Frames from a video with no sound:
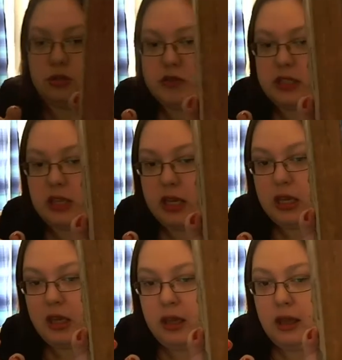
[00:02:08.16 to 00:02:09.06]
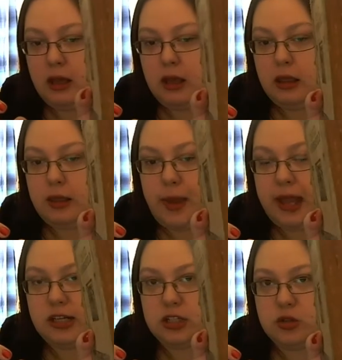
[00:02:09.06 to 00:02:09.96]
of see the
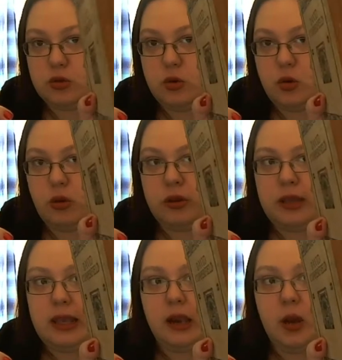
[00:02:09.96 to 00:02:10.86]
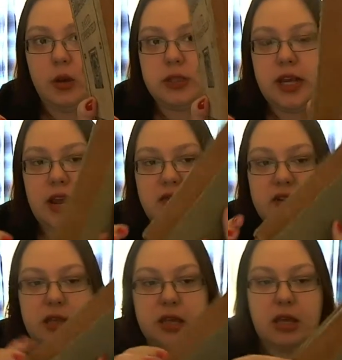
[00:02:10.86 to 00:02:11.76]
pages are all yellowed and
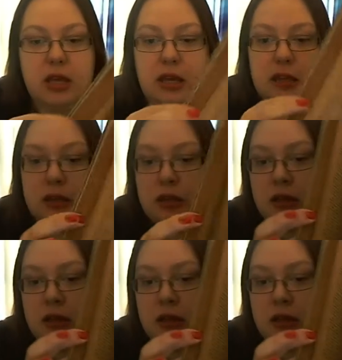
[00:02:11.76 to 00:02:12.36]
everything, and